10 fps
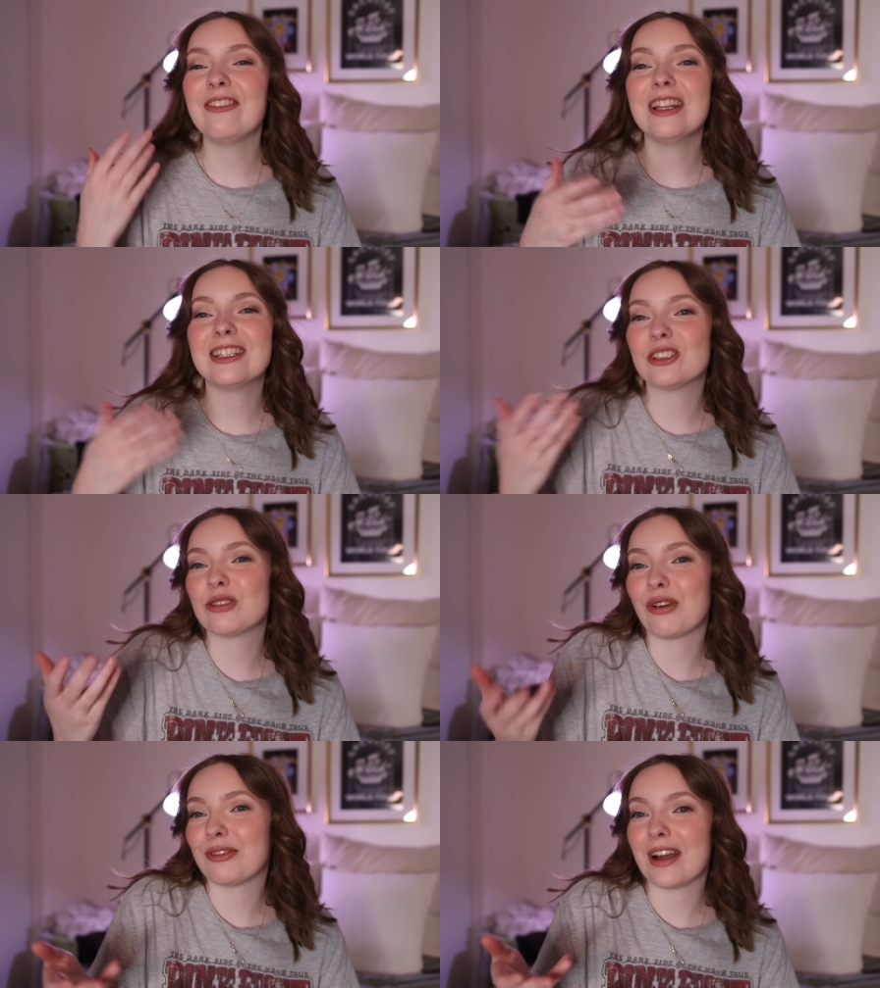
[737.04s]
I feel like it's
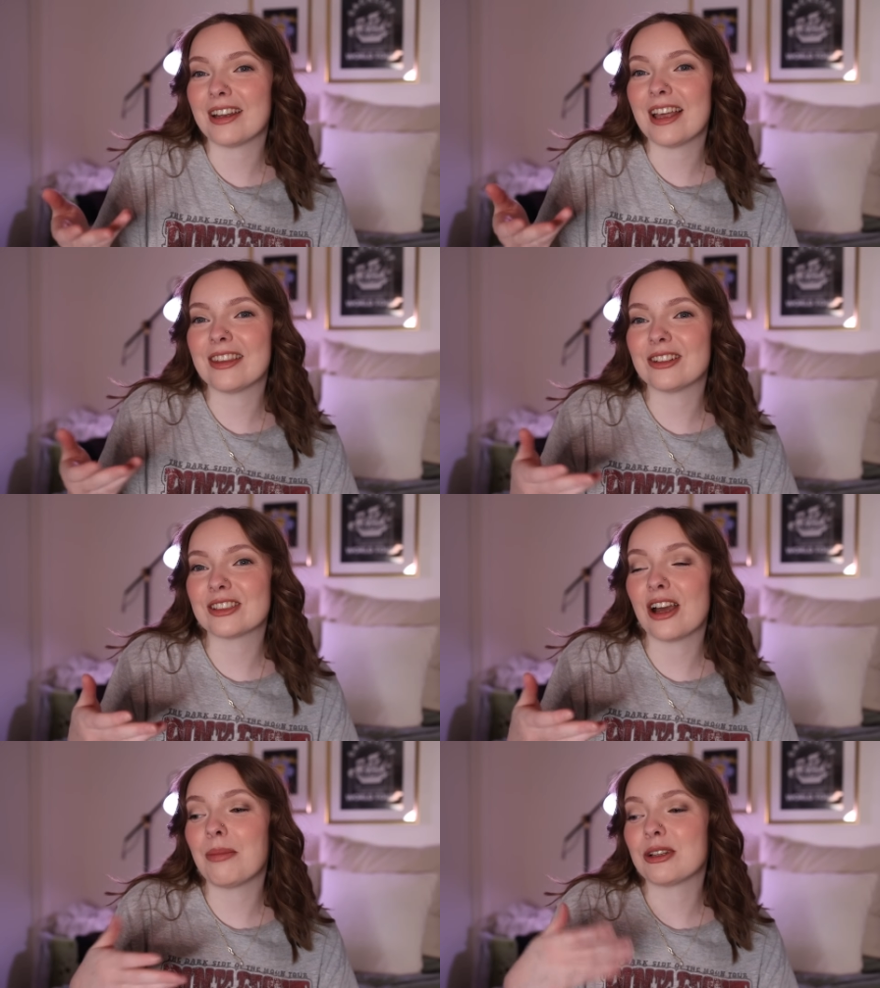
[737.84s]
just for fun and
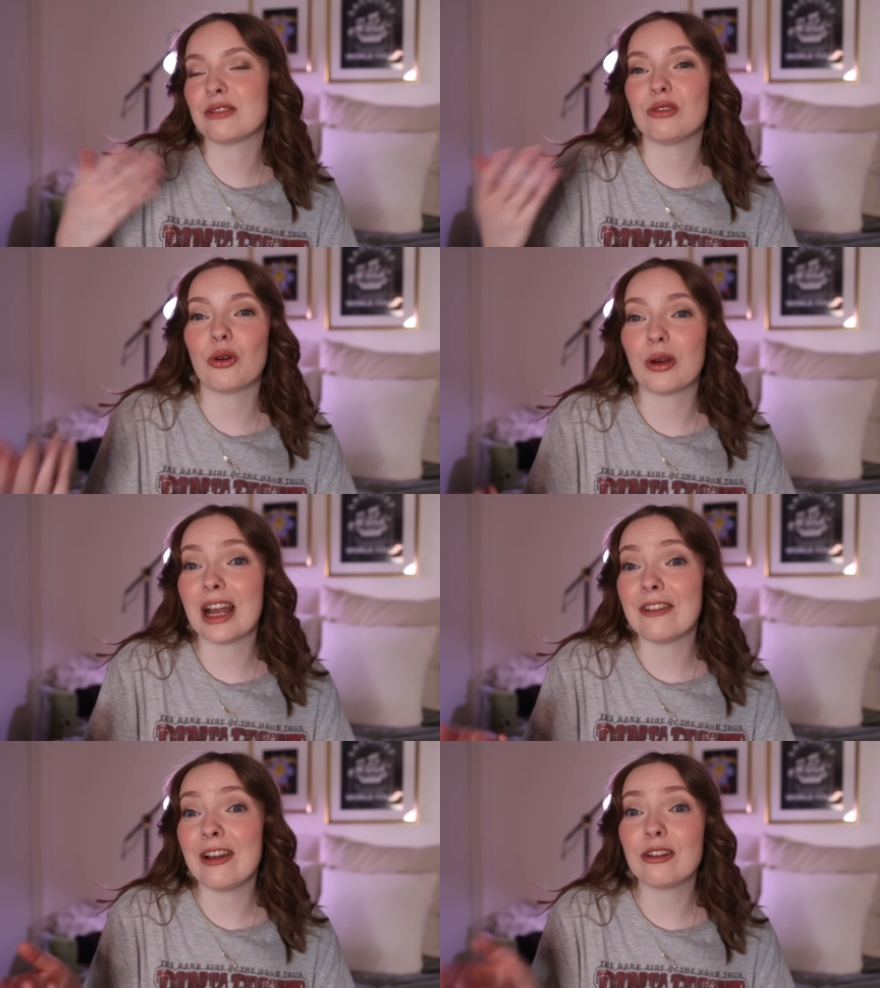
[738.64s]
there's a bunch of lore.
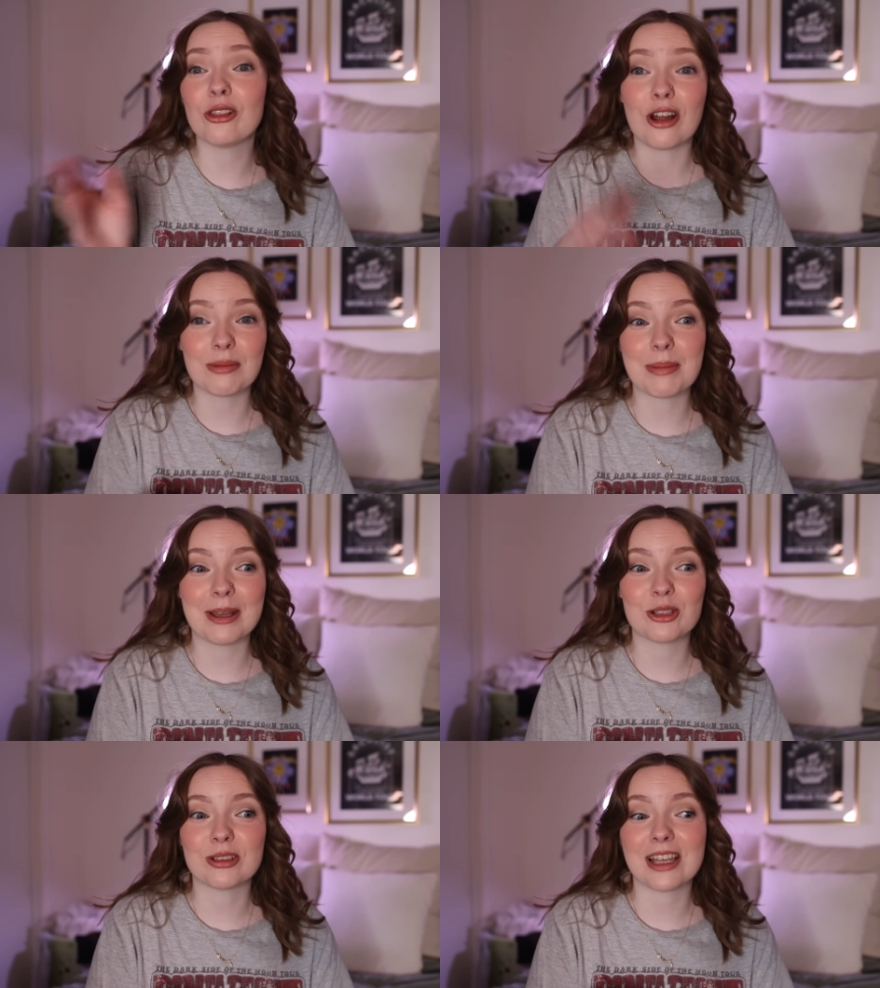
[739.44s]
I found a lot of my
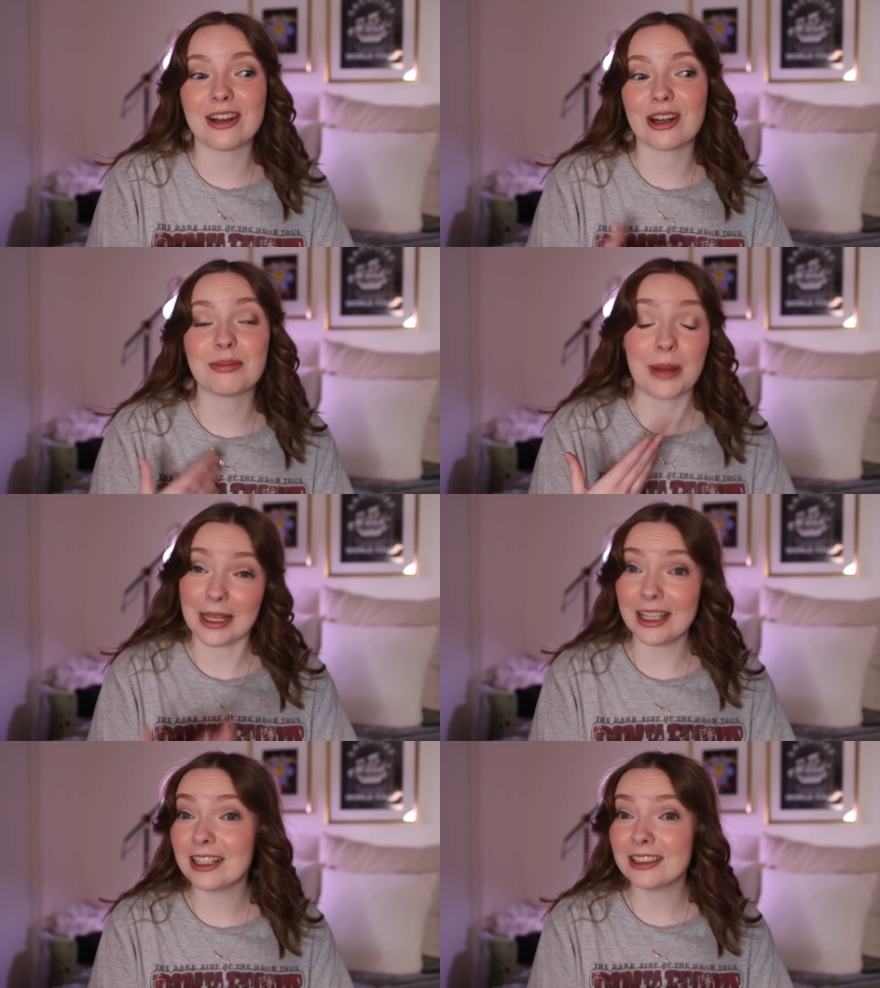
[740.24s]
patrons ended up
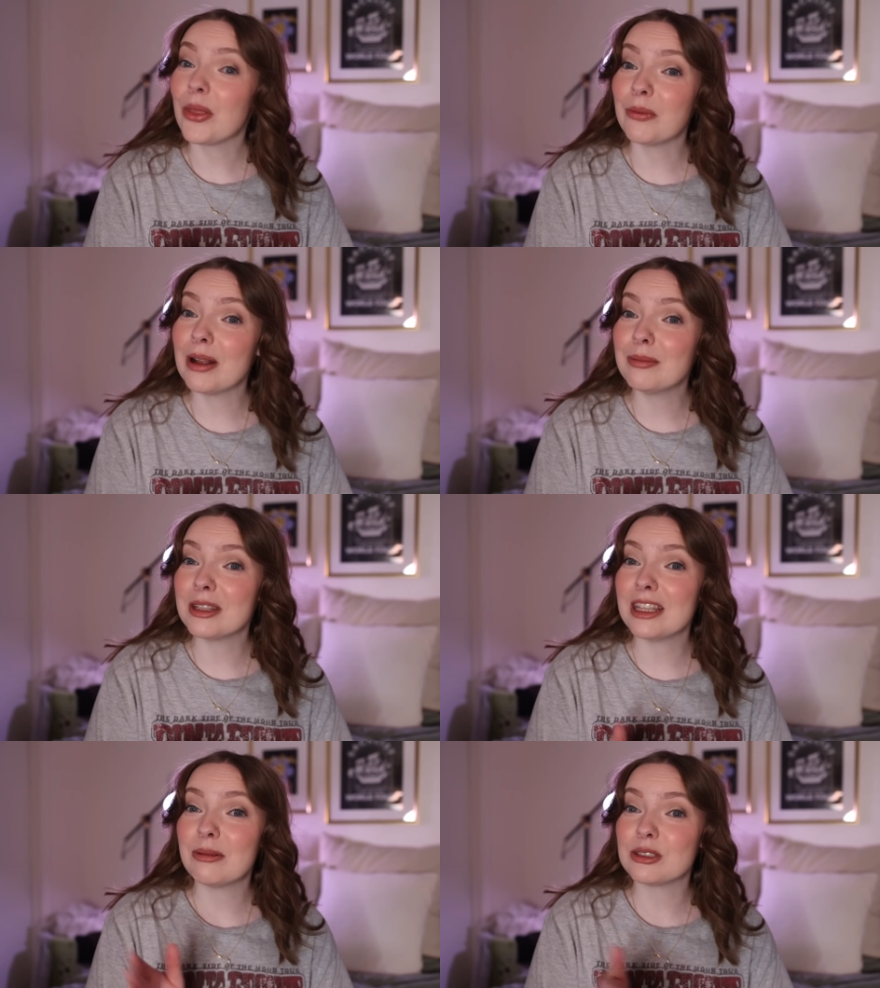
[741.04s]
picking the realm
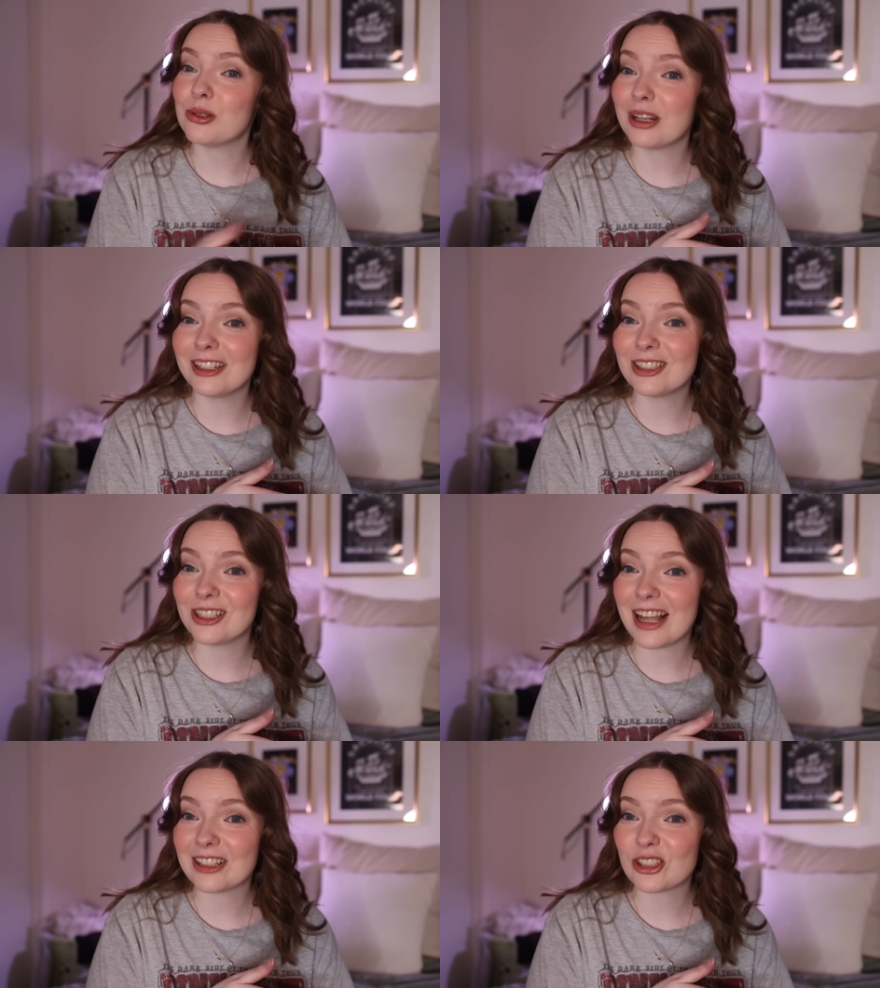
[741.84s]
that they were sorted into
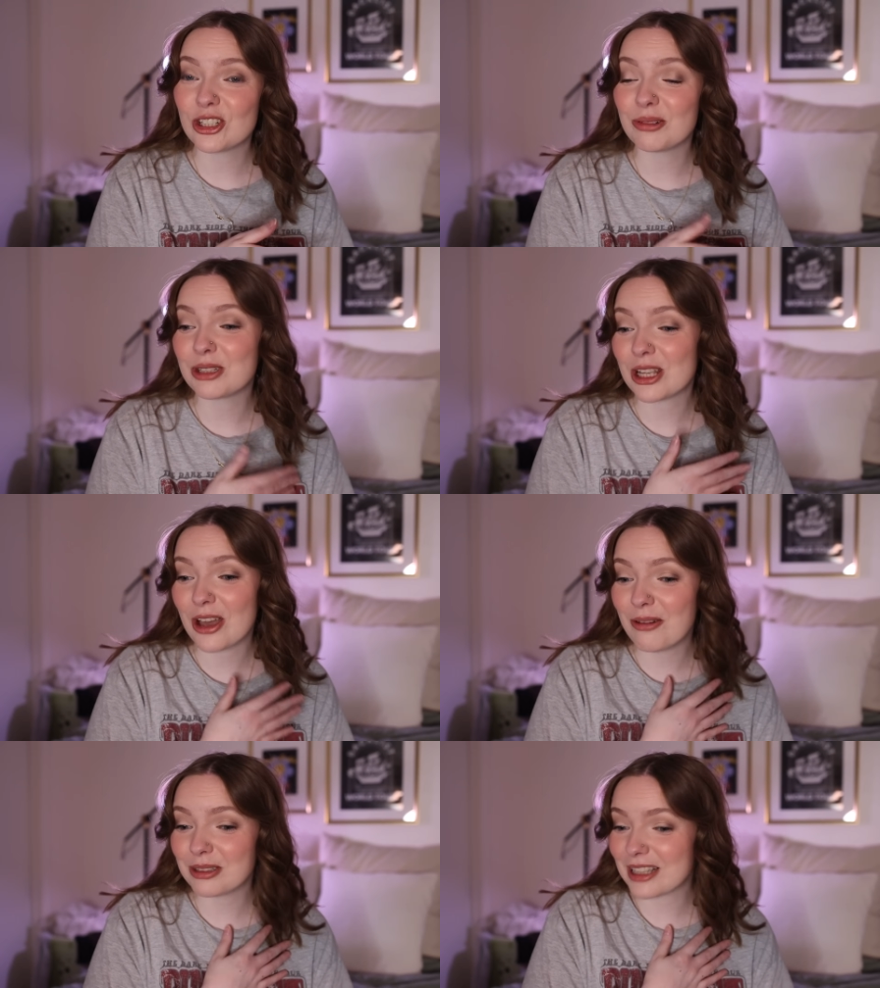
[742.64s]
last year, which I
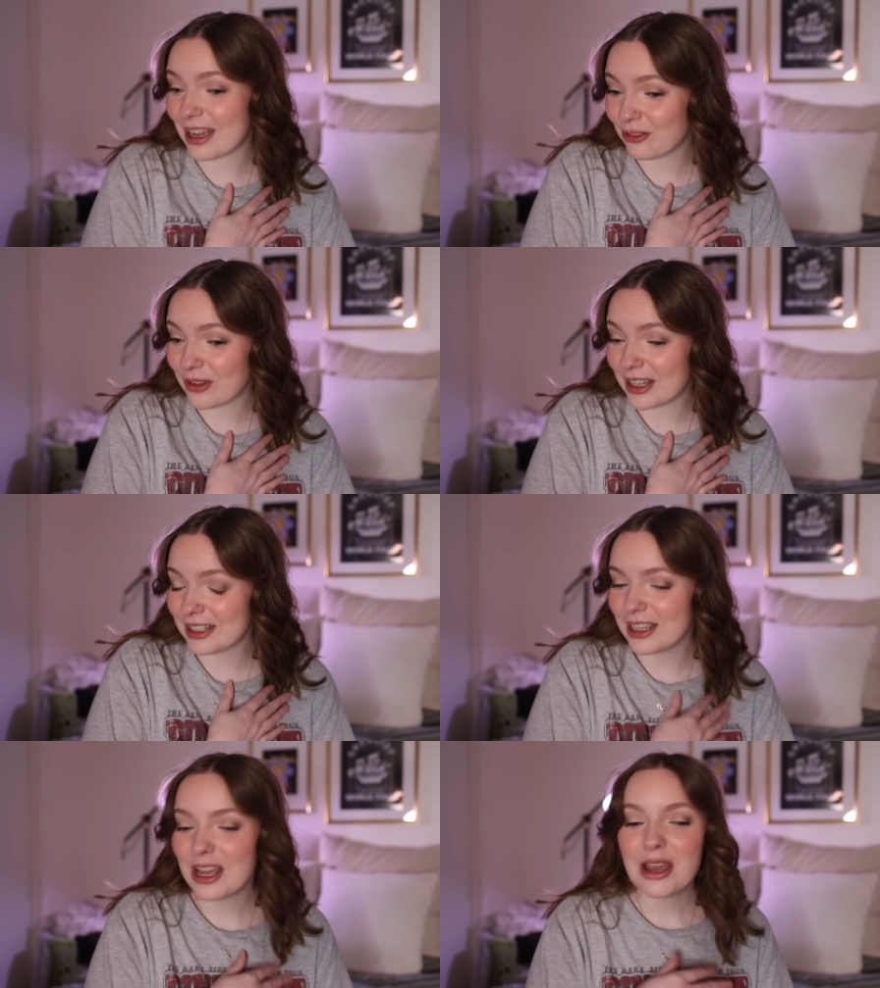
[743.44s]
thought was kind of
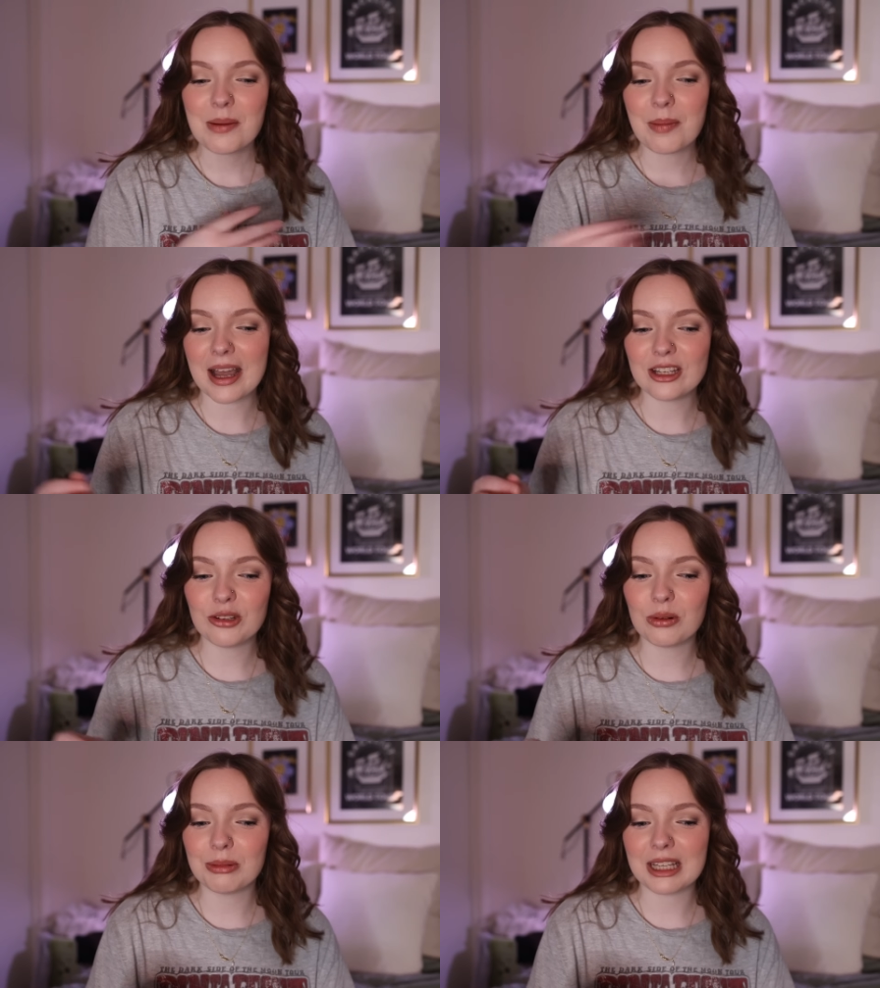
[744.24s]
fun, but
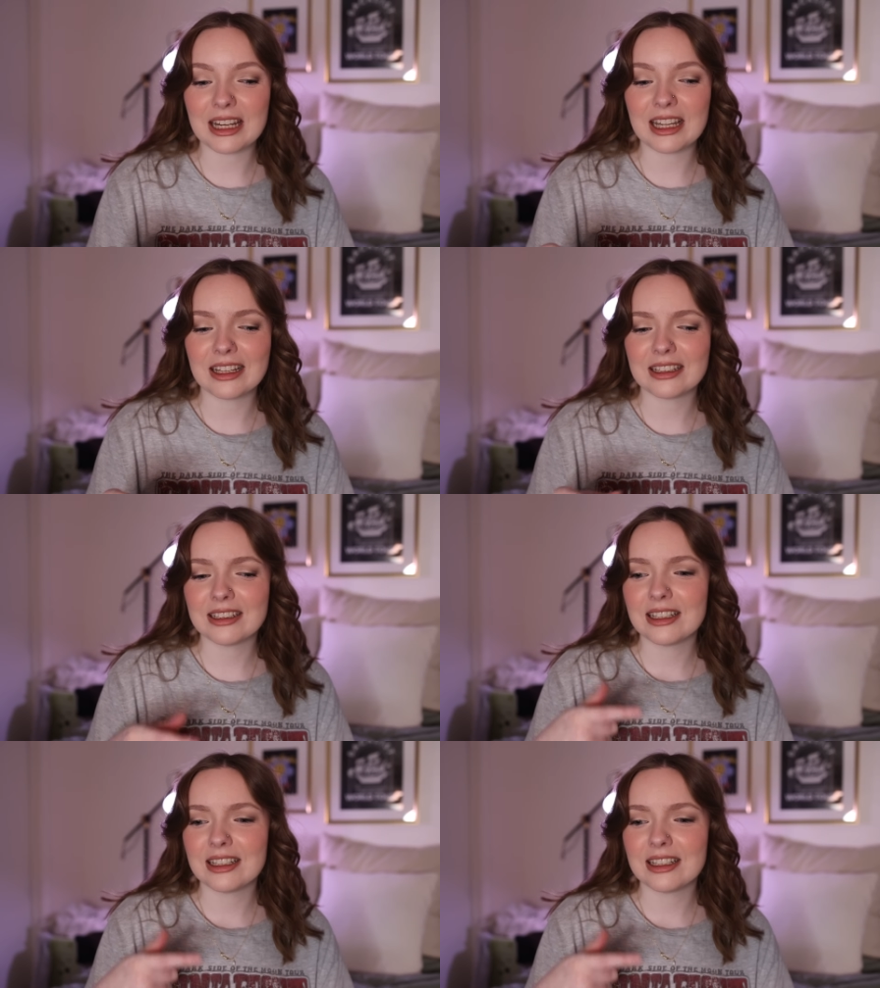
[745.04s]
you will be getting